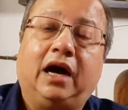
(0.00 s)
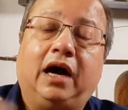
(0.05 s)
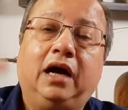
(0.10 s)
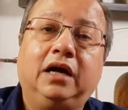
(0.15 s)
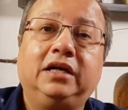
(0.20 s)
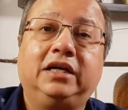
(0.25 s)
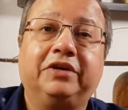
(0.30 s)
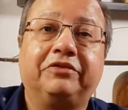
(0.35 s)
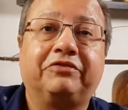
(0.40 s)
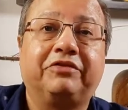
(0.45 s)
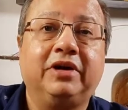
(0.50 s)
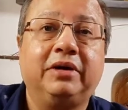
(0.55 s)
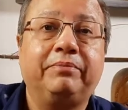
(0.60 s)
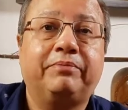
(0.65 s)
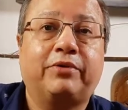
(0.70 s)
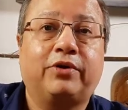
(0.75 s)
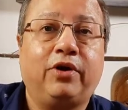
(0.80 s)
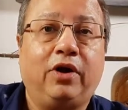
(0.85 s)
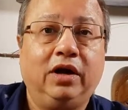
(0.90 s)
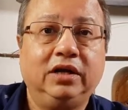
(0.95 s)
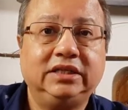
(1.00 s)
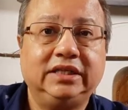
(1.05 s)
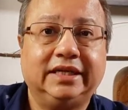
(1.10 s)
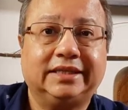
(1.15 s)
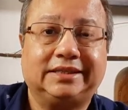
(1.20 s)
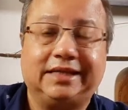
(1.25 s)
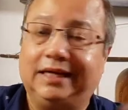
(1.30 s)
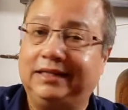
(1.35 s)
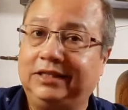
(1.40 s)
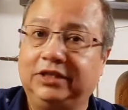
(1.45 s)
are different
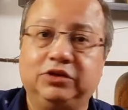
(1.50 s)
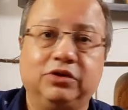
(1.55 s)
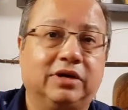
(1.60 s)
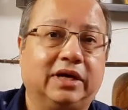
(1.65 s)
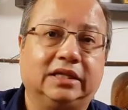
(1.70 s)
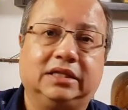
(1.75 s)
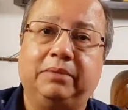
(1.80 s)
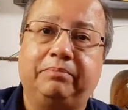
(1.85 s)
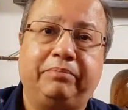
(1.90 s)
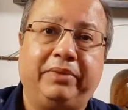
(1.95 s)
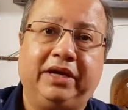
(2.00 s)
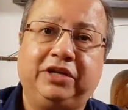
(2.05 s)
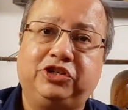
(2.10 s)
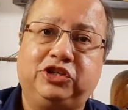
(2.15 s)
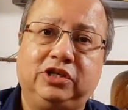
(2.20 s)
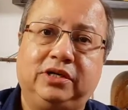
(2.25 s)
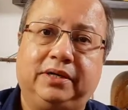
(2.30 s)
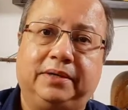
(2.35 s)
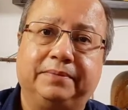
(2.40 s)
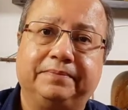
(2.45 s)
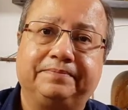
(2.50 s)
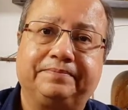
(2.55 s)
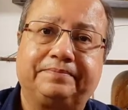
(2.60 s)
projects. I think you get the picture.